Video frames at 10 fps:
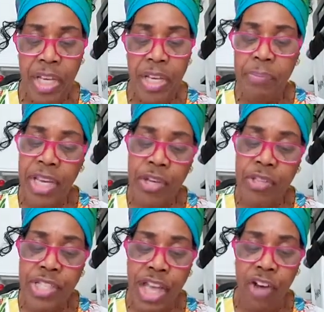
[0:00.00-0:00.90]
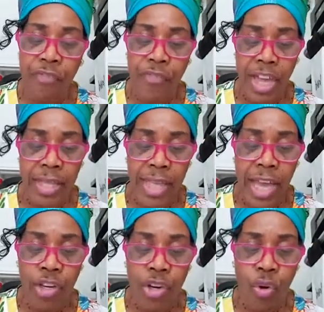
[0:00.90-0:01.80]
Be yourself and
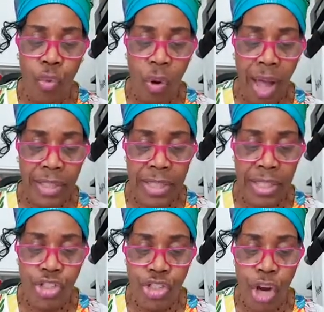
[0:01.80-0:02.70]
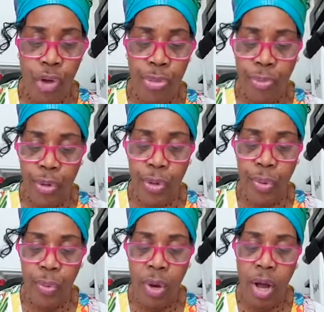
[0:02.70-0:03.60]
let your qualities show
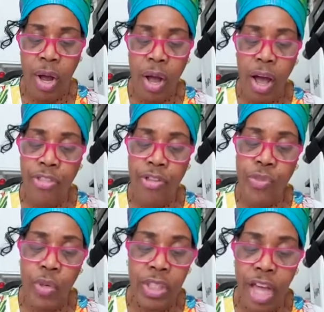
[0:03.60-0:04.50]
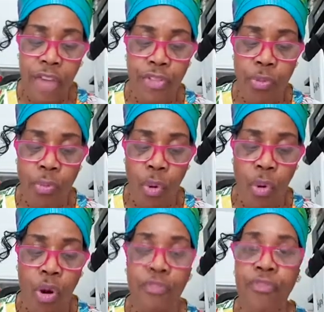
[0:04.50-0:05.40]
through. Others will love you
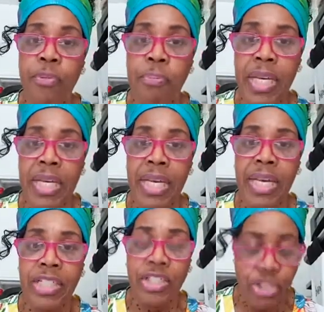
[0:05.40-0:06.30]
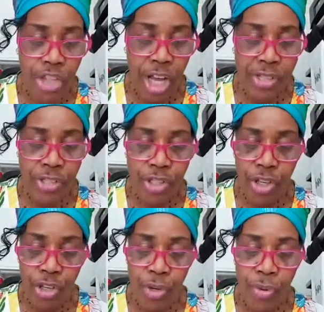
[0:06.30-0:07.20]
more for being just
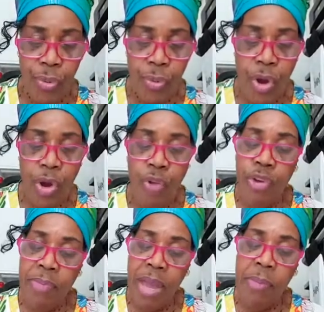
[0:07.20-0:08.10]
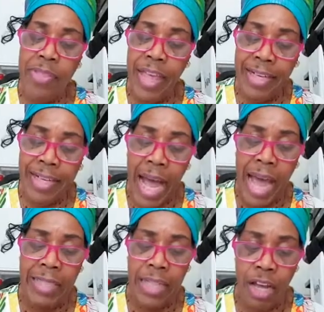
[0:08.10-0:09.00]
you. Remember that
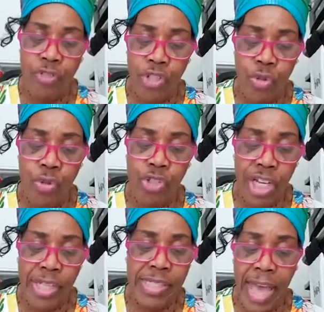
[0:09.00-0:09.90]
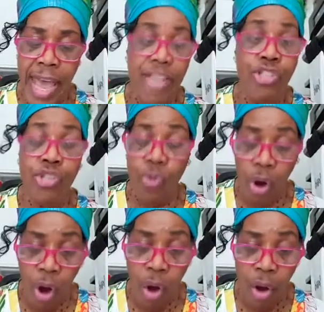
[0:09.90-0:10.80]
God loves you just as you
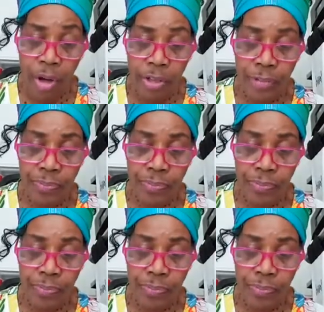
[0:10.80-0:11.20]
are.